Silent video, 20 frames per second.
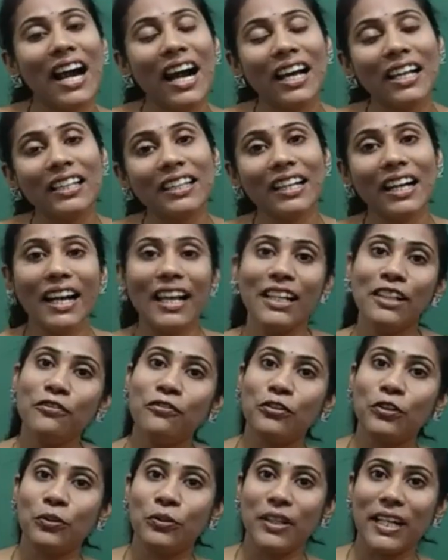alkyl
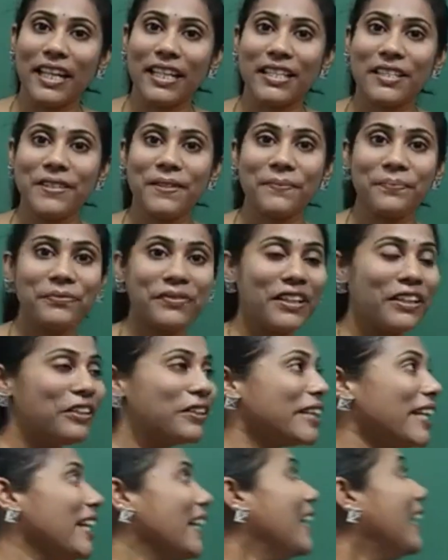fluorides.
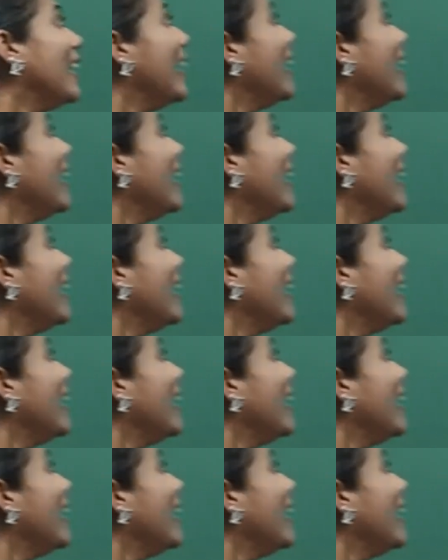Okay,